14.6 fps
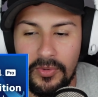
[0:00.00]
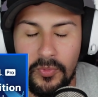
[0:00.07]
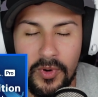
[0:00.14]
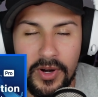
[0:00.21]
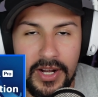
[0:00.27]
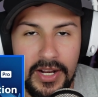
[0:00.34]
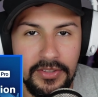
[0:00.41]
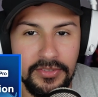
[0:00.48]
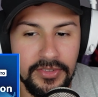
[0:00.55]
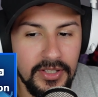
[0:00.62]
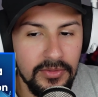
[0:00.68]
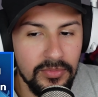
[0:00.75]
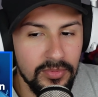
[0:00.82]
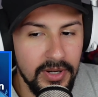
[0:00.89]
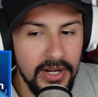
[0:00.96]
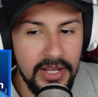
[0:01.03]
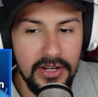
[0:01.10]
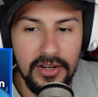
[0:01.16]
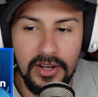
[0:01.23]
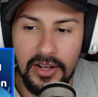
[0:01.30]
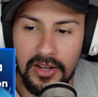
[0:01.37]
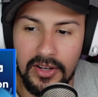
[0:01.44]
When I see red
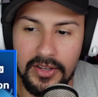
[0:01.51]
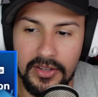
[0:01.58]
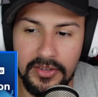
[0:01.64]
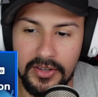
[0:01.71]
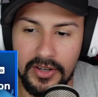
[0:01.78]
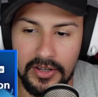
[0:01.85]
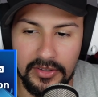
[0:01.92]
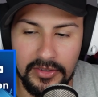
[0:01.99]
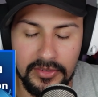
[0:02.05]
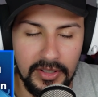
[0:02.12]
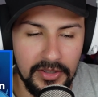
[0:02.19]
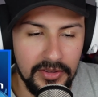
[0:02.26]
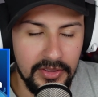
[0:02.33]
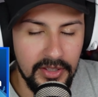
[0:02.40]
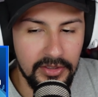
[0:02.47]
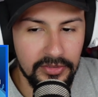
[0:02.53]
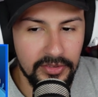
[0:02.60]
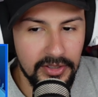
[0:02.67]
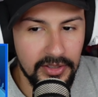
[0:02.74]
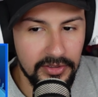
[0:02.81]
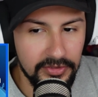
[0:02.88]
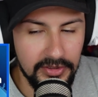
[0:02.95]
on things like
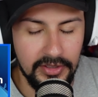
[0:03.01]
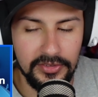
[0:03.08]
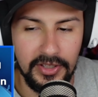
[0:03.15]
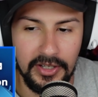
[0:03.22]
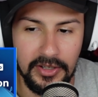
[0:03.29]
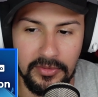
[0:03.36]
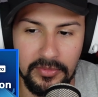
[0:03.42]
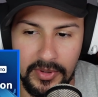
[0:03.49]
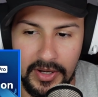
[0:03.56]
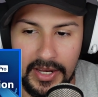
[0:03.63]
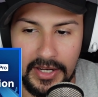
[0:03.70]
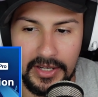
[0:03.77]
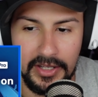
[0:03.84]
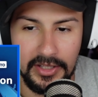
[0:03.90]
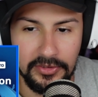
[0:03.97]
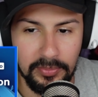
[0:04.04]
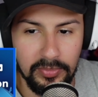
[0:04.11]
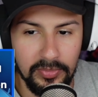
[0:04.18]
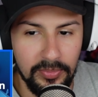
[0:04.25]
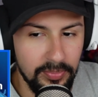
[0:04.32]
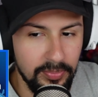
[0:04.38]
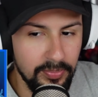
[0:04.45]
this kind of red, and
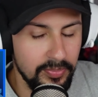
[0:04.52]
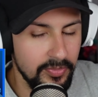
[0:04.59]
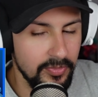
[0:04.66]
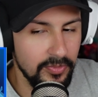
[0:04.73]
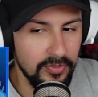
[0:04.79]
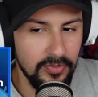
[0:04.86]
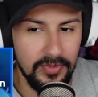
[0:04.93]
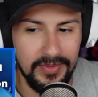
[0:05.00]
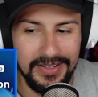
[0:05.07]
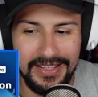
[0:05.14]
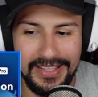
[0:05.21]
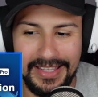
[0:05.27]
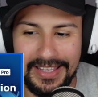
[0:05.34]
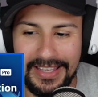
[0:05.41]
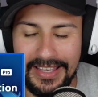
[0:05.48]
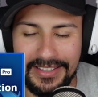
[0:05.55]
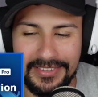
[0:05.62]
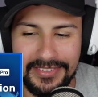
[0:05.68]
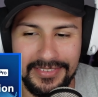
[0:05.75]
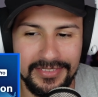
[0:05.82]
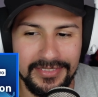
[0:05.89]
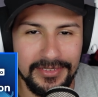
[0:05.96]

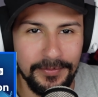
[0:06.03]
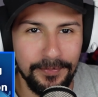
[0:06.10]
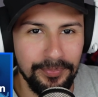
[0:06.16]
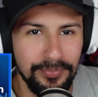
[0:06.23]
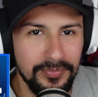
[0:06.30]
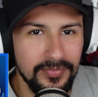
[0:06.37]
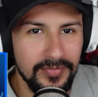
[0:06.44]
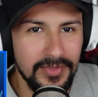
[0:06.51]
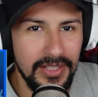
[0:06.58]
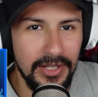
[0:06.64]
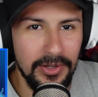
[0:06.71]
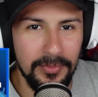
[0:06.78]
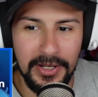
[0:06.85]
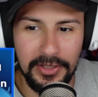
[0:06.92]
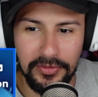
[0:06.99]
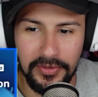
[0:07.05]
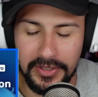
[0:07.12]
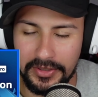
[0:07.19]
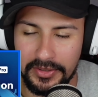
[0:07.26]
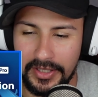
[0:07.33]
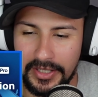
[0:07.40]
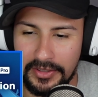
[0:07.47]
it reminds me
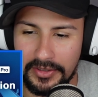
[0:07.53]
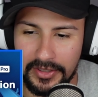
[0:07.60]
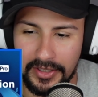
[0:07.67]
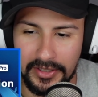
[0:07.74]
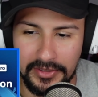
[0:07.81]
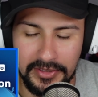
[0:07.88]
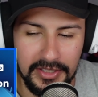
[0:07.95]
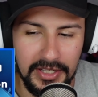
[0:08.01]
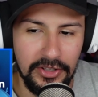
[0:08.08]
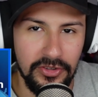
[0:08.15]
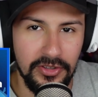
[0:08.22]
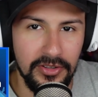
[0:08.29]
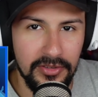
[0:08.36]
like a teenager,